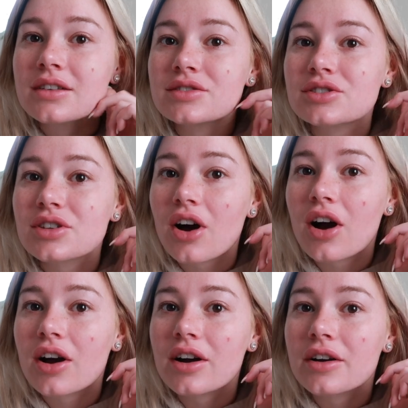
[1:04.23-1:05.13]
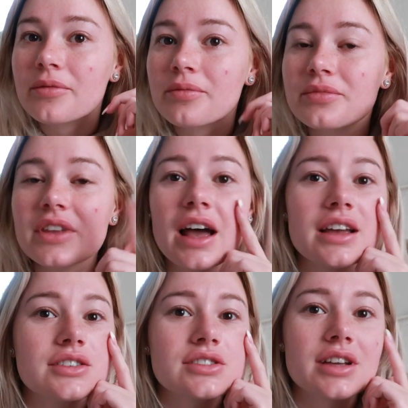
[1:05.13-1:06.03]
scar that
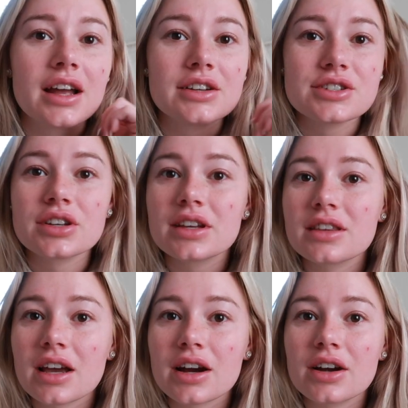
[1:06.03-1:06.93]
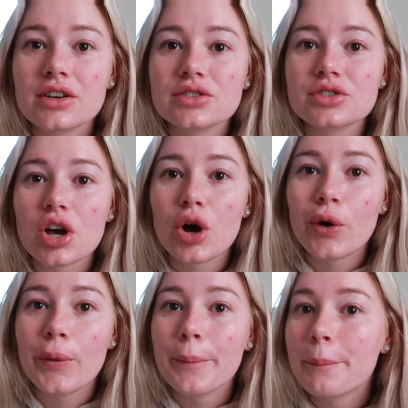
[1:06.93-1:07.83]
is just kind of chilling there.
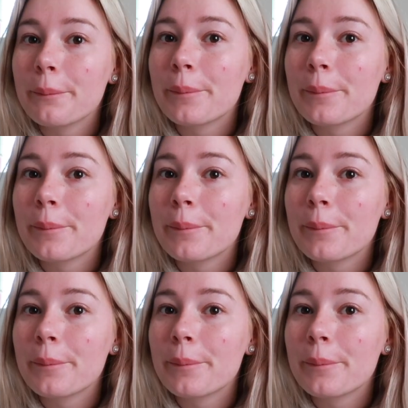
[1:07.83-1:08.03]
So